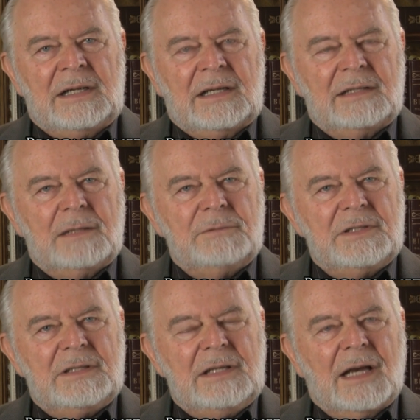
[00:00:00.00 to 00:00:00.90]
And that
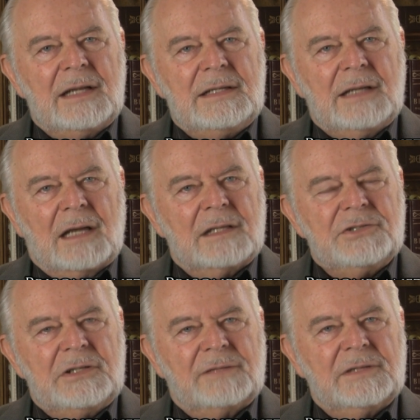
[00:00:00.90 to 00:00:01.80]
was the
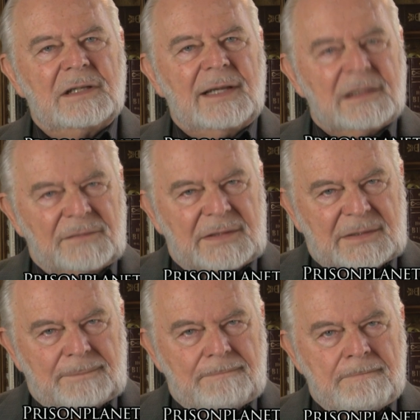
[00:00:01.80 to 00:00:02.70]
ideology of
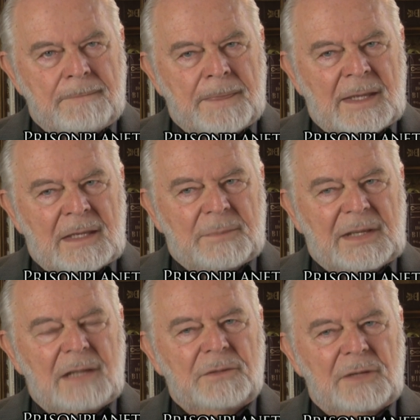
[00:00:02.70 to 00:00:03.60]
collectivism. I
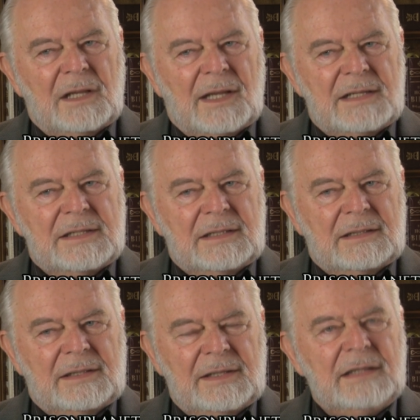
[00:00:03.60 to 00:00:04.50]
began to realize that
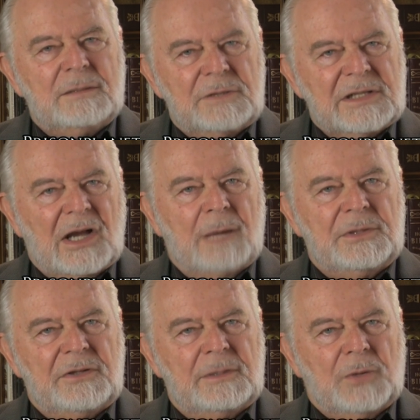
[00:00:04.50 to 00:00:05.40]
the thing that was
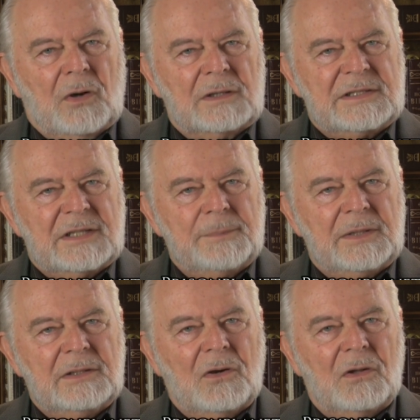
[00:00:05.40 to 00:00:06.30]
common to them all is
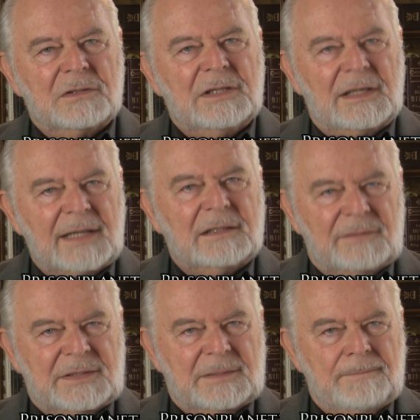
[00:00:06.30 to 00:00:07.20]
something called
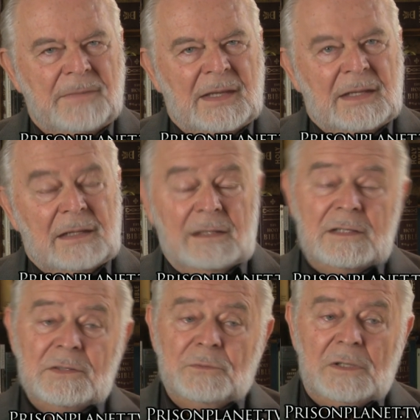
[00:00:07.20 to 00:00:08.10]
collectivism. Now
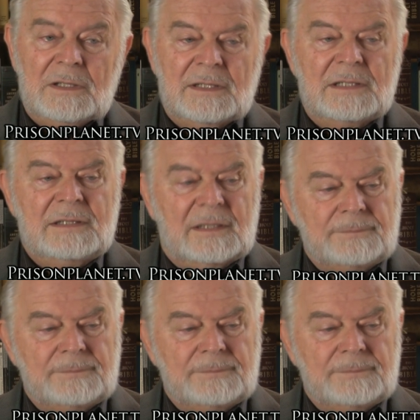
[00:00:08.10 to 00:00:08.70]
that's a word that